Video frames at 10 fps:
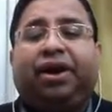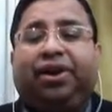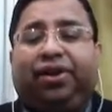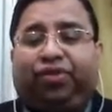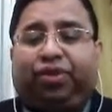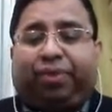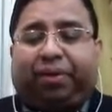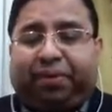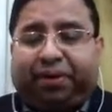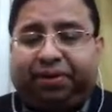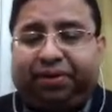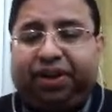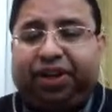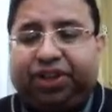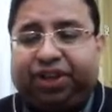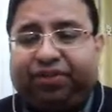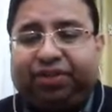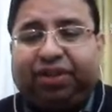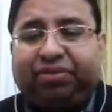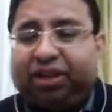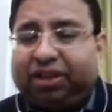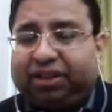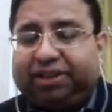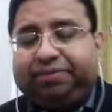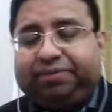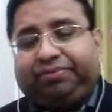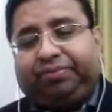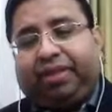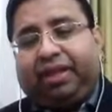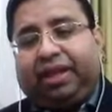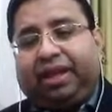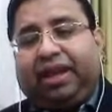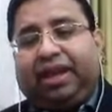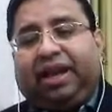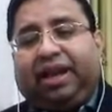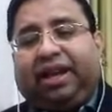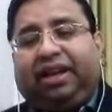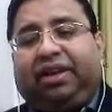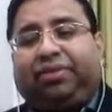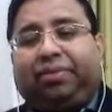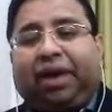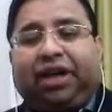review paper, literature review, something like that. You have to